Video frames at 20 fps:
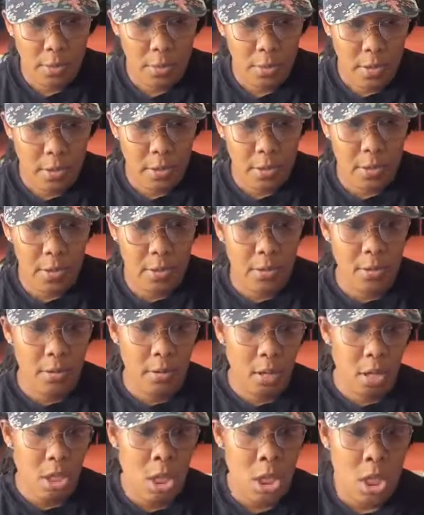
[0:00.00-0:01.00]
printer.
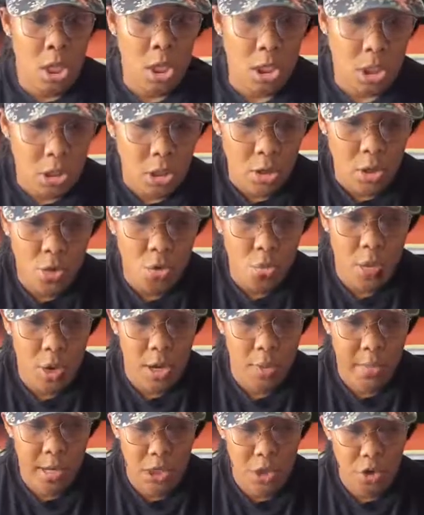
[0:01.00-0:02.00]
So you want
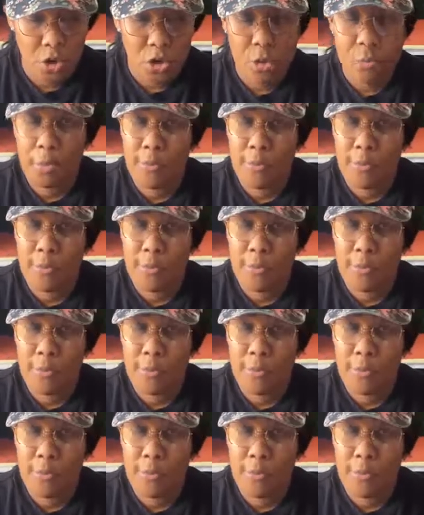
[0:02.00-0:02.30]
to make sure you